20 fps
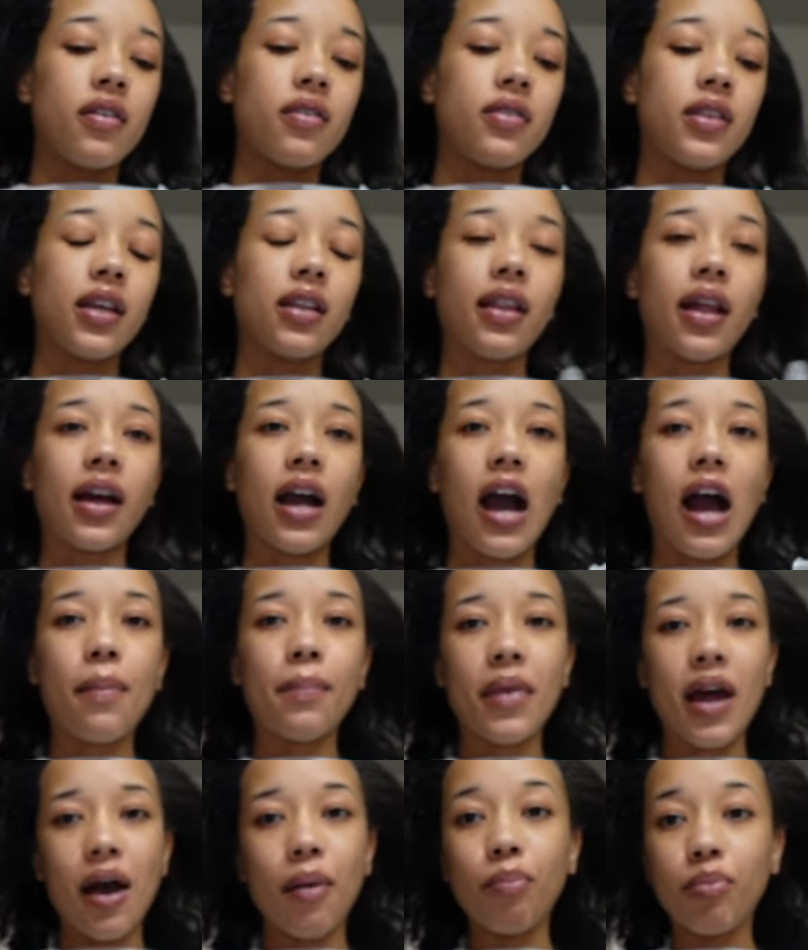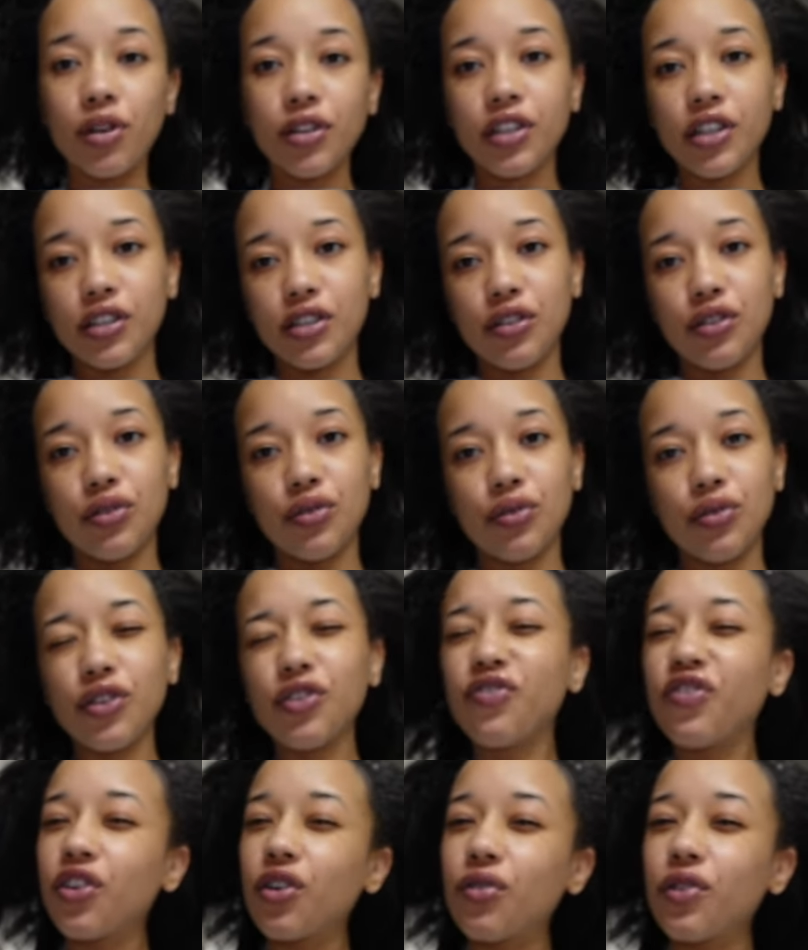then like I'm not booking you.
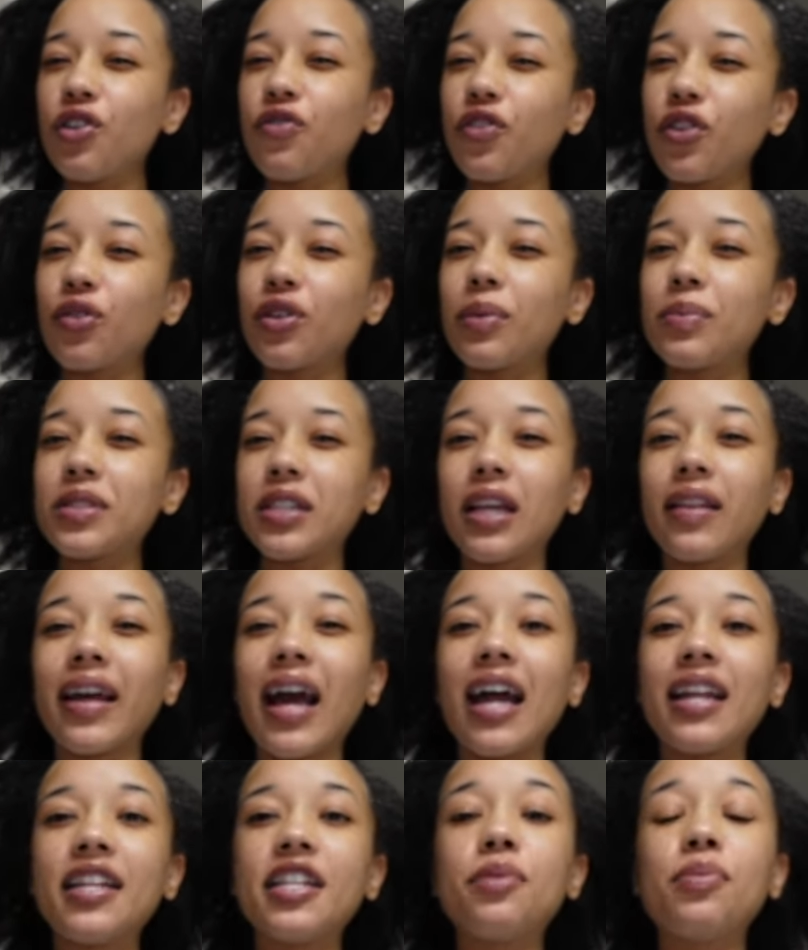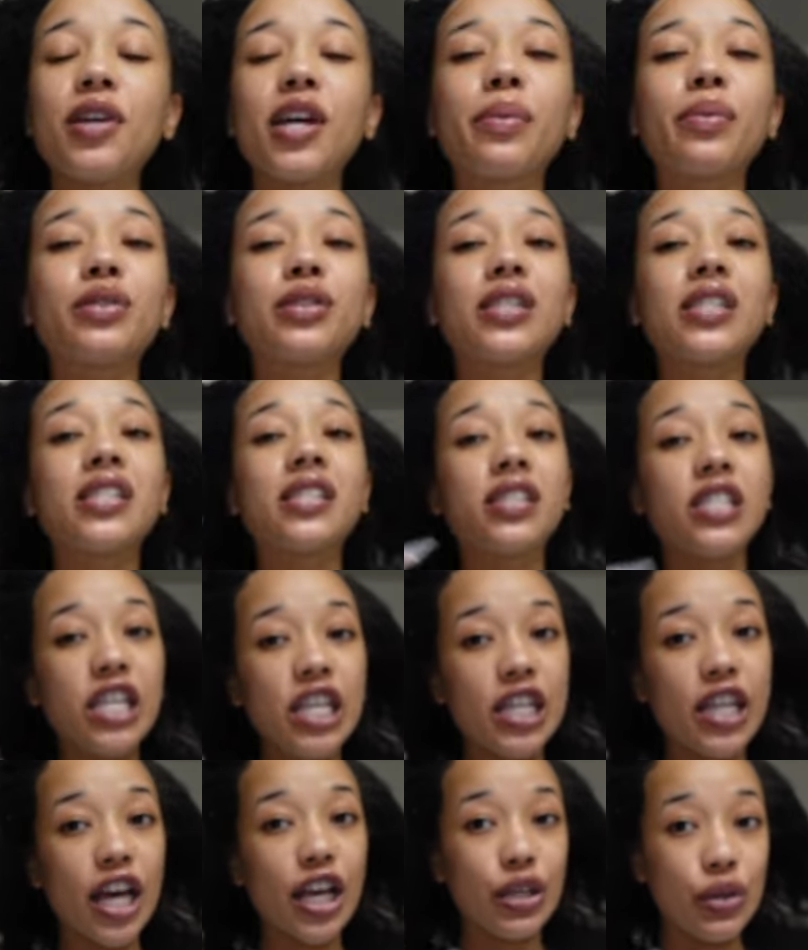You feel you feel what I'm saying? Like, I need to be able to
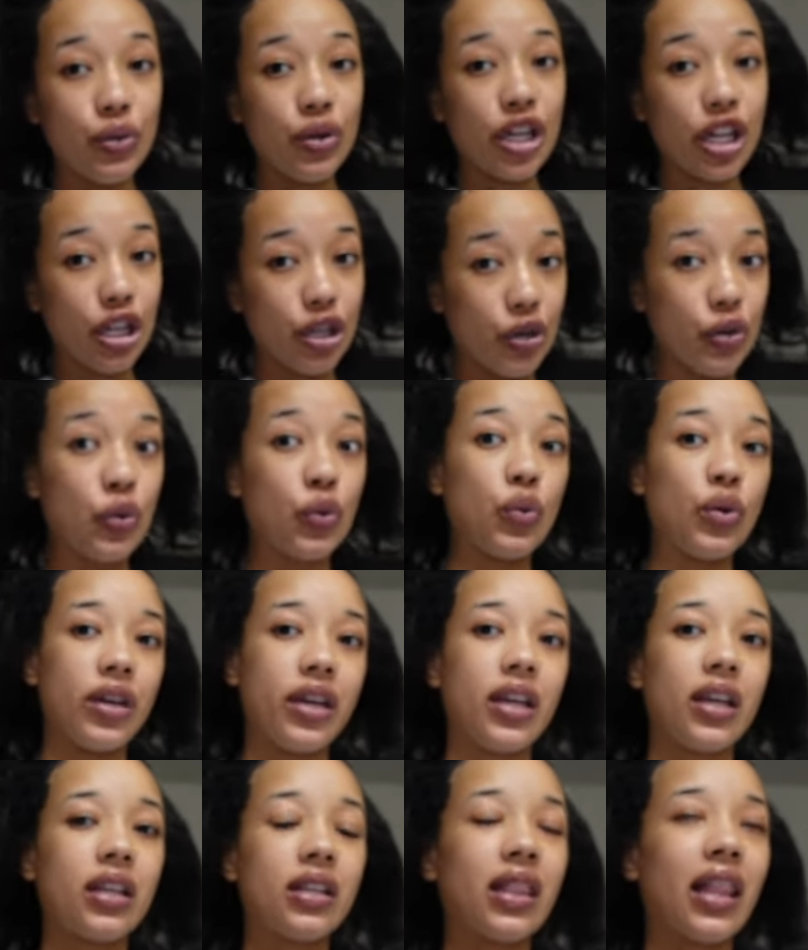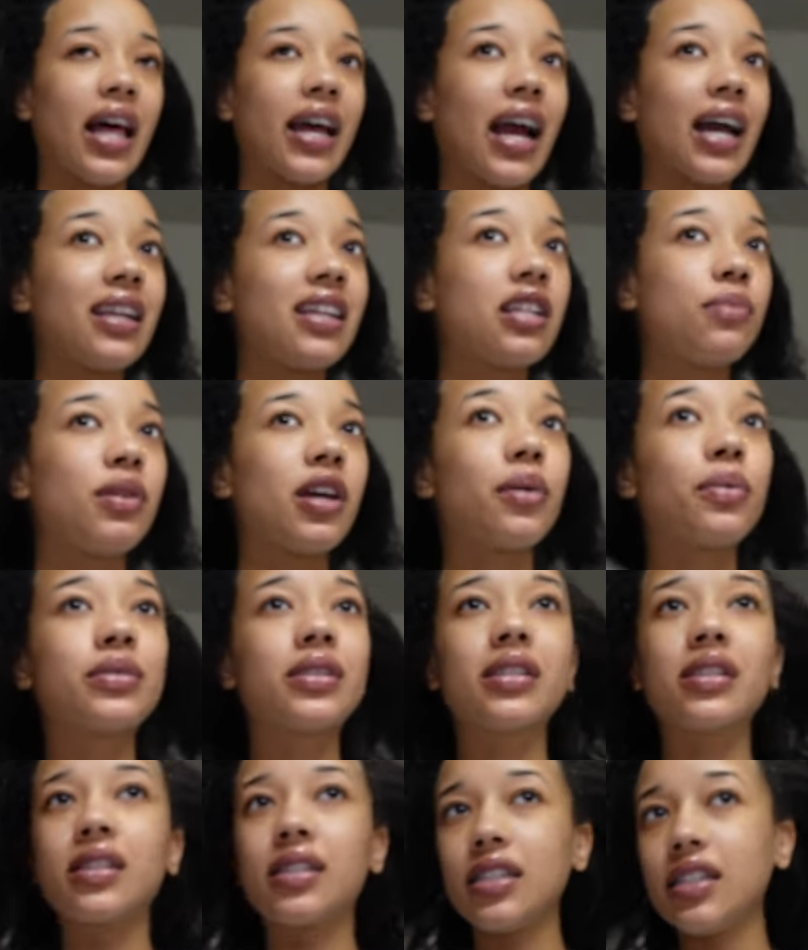see that you can do it. Like, I need to be able
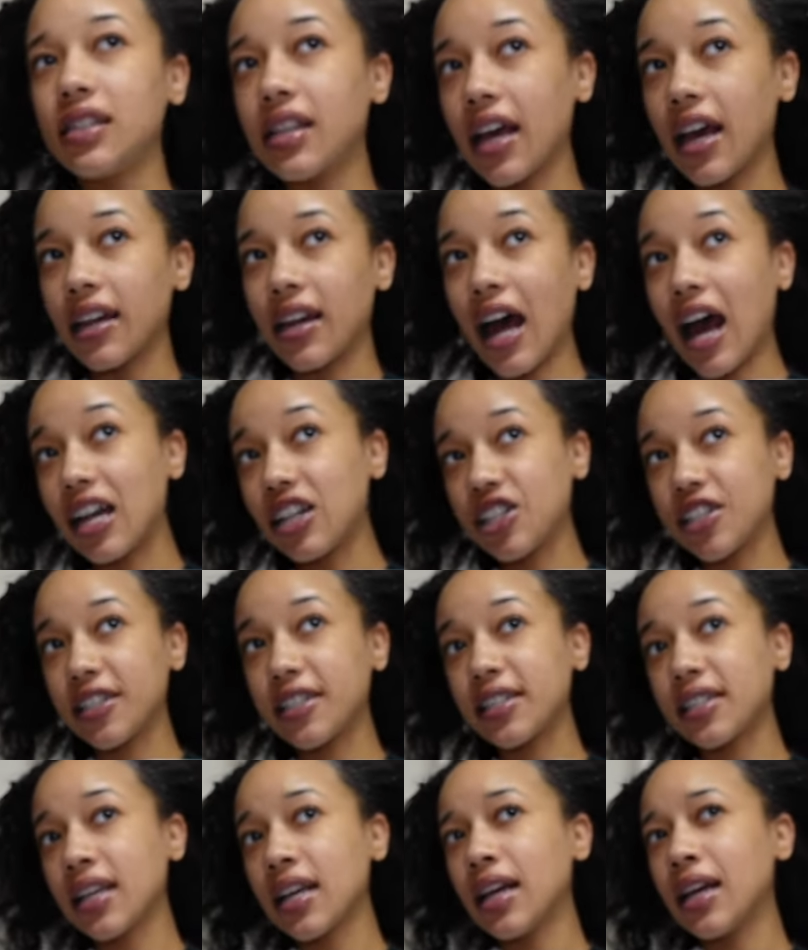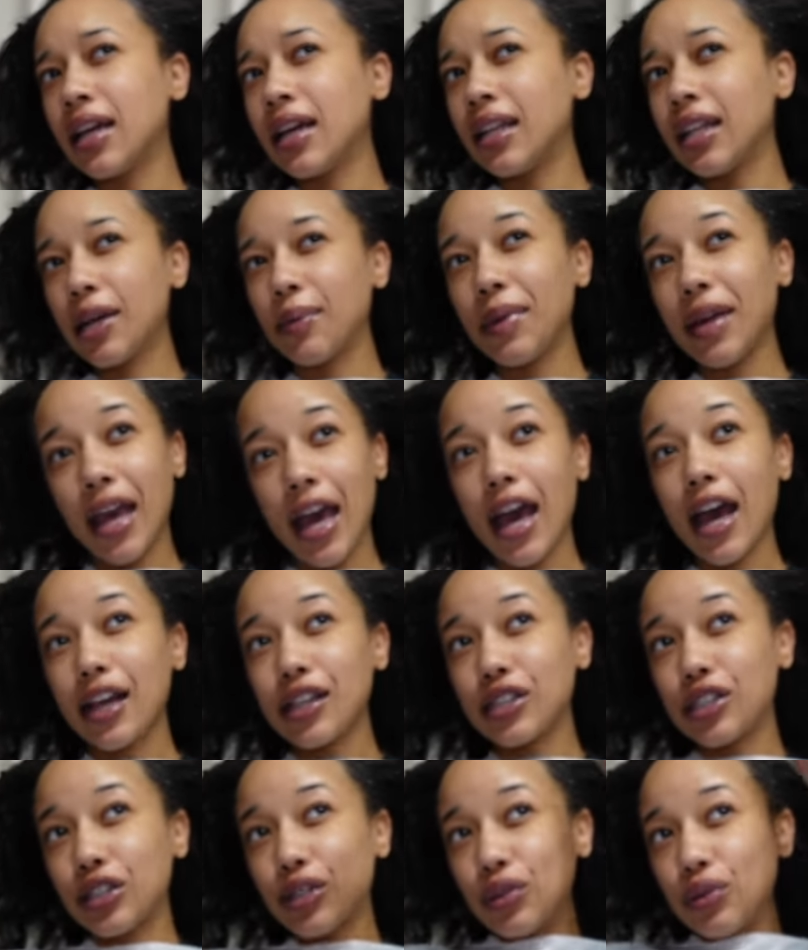to see that, not just let me
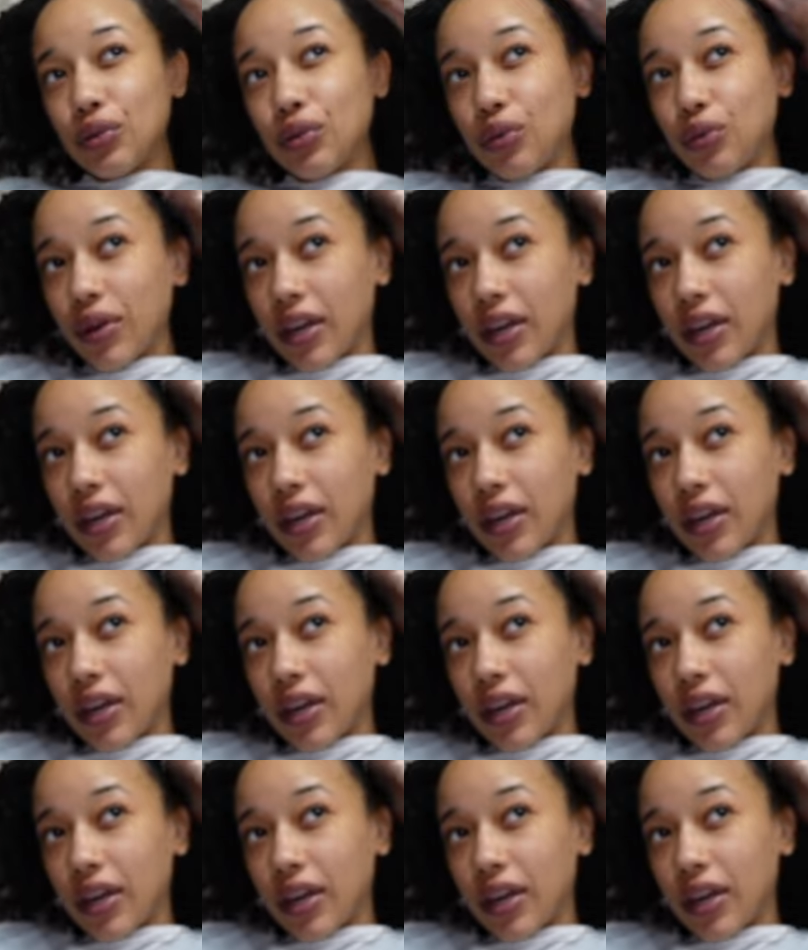ask you.